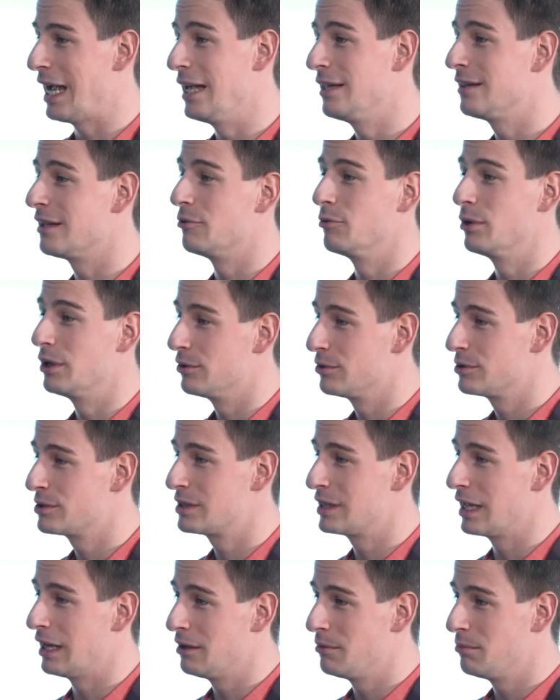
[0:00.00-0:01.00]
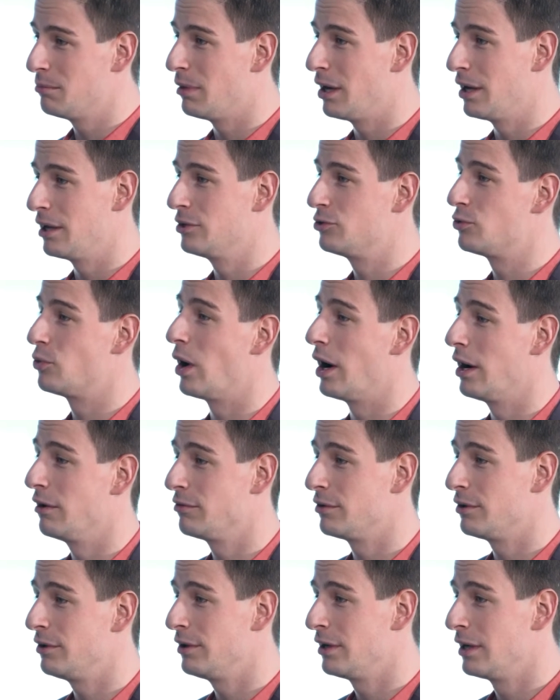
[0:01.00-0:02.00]
8 and Windows 10 by a
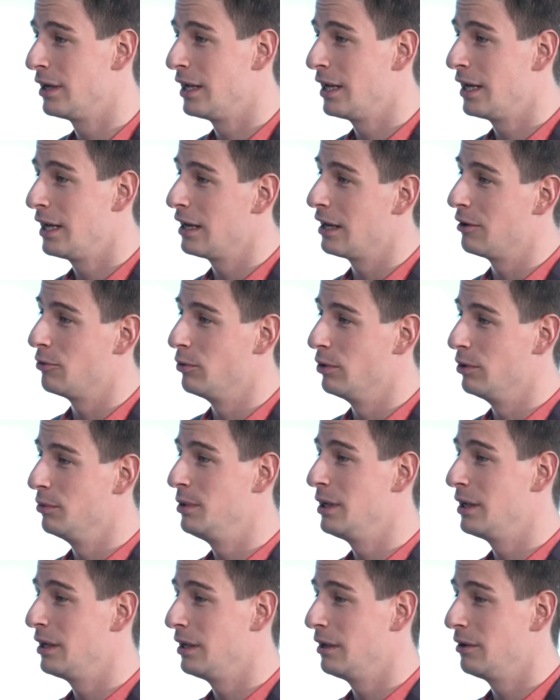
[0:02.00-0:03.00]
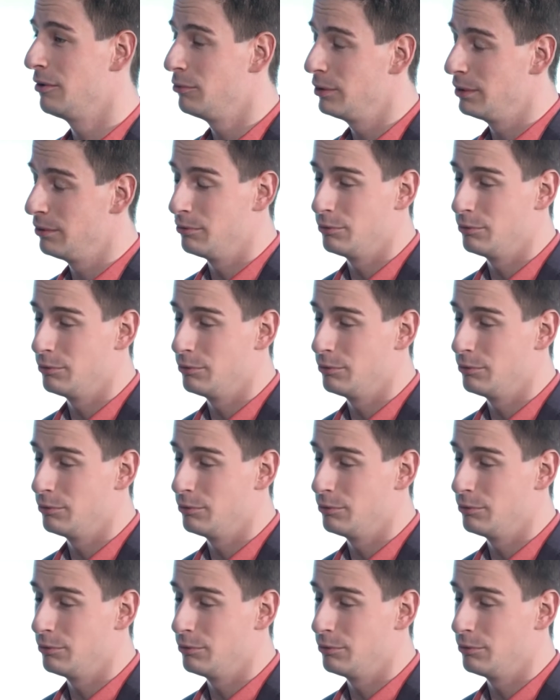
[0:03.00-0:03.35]
driver that will be uh,